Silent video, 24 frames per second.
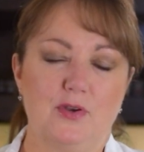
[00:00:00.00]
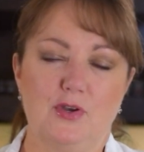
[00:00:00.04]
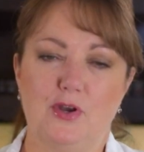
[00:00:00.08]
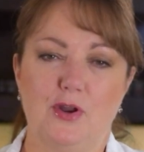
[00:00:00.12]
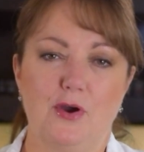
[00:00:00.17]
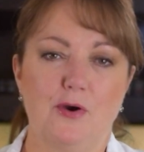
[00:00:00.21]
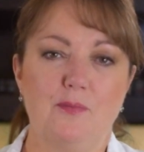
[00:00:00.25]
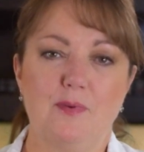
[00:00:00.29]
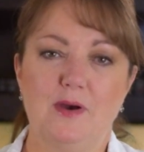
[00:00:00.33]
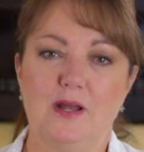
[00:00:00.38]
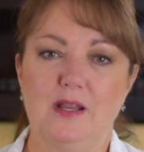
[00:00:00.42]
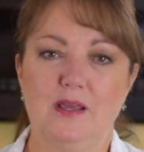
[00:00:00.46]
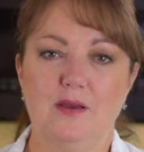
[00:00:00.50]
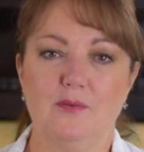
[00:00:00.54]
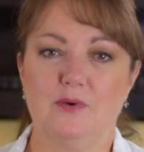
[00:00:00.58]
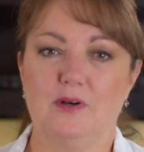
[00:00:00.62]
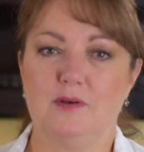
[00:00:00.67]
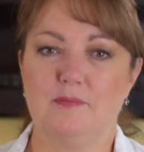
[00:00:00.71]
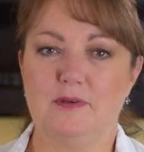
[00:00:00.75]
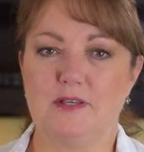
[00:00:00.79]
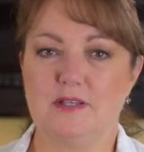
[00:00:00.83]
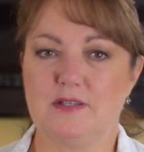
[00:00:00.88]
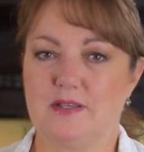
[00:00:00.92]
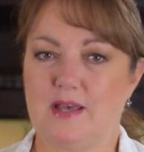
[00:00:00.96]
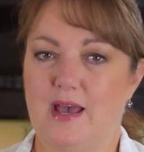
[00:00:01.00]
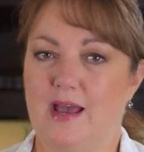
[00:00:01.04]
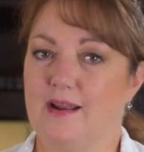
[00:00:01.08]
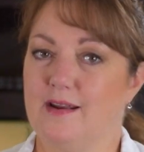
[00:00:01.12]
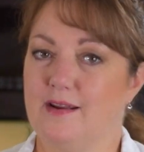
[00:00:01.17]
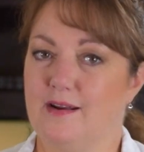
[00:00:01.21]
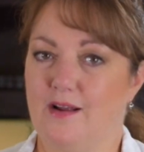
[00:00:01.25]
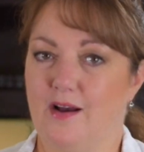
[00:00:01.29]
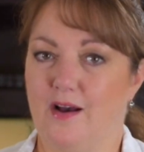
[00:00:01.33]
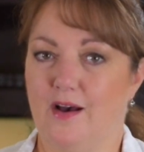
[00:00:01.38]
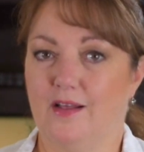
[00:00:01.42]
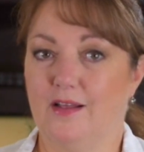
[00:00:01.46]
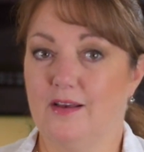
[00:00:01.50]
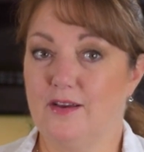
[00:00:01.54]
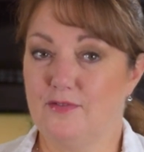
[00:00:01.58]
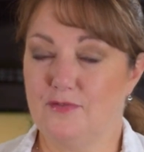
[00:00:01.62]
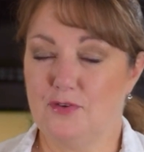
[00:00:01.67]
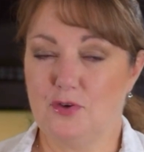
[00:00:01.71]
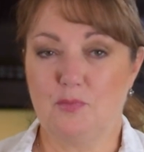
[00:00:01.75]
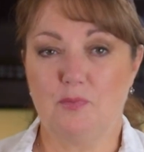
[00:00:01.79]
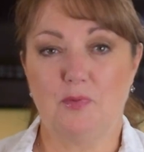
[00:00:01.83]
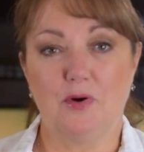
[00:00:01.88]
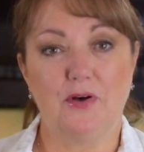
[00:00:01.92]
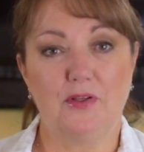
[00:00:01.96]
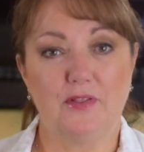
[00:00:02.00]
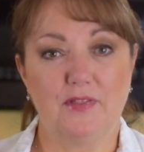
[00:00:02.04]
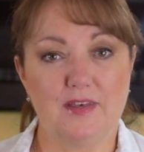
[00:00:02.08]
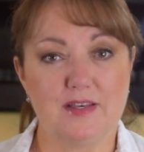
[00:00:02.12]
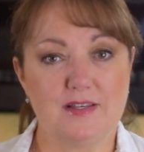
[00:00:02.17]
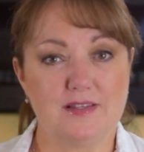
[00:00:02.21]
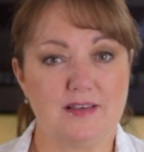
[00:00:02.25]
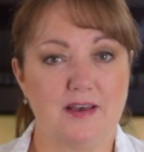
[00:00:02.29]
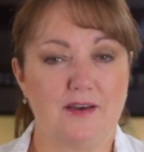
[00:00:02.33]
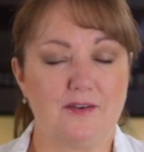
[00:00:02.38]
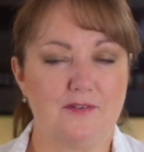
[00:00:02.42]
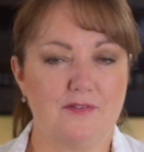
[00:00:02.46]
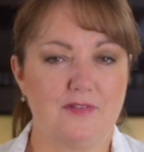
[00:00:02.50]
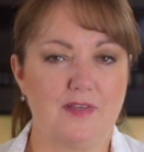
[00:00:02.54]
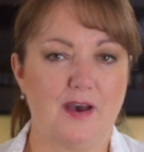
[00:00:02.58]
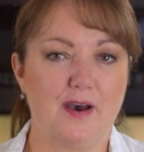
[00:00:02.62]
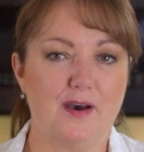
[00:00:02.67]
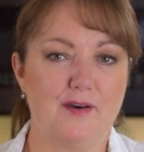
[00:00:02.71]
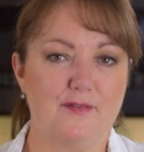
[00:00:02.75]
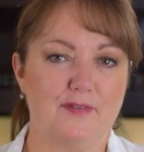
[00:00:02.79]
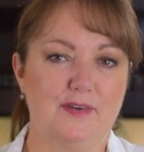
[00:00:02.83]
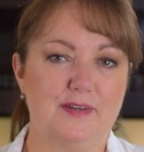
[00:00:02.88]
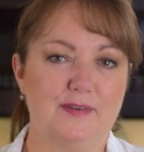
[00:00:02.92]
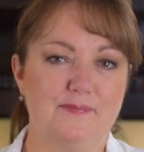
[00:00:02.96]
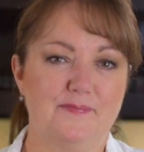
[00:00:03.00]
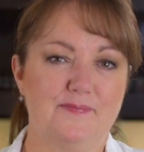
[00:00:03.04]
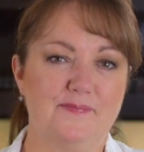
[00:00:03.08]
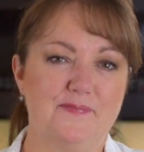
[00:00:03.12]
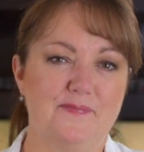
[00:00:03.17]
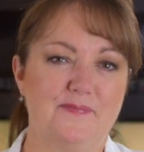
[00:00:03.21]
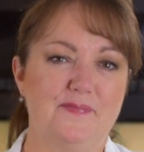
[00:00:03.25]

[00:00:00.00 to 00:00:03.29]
Nobody will be sad at all if you pull this out of the oven.